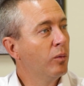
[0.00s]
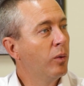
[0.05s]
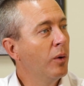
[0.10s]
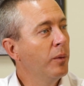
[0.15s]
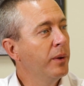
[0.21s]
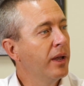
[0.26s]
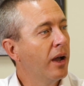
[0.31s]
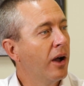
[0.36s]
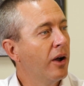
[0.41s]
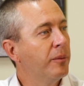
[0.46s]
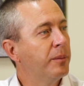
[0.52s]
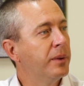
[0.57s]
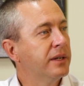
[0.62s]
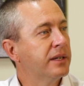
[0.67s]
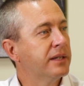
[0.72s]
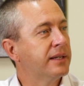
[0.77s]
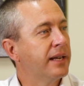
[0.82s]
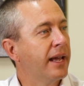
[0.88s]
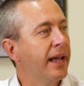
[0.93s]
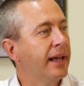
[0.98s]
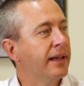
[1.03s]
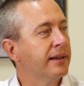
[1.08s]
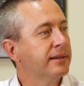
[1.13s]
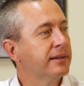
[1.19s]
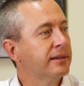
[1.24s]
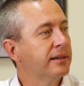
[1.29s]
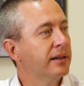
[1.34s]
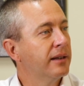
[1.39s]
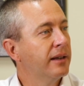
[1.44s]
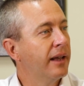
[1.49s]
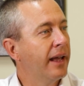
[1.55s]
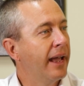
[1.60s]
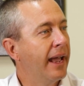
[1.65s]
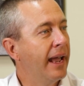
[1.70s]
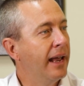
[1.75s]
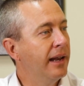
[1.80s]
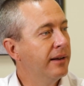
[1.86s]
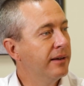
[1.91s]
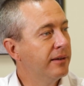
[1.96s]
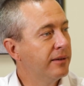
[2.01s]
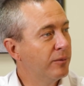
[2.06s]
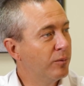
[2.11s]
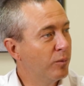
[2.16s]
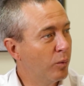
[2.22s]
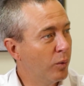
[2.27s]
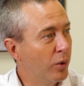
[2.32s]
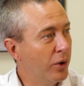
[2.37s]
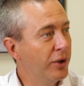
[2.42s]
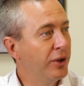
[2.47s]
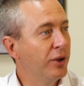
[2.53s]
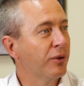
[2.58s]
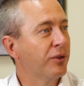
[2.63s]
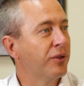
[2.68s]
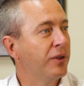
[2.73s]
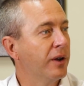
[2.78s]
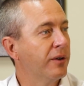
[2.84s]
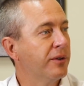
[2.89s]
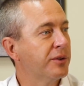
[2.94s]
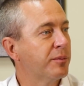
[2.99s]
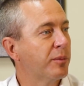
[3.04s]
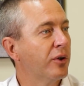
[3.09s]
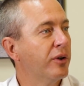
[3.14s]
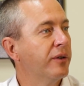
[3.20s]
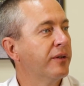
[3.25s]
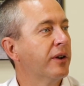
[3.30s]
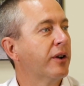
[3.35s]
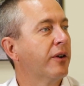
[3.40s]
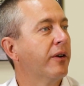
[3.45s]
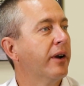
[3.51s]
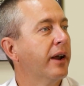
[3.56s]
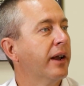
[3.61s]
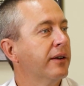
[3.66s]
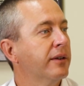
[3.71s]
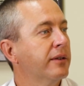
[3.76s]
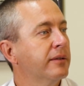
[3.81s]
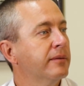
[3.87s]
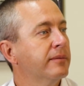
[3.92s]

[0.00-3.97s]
What were you hoping to test, and were your theories proven correct?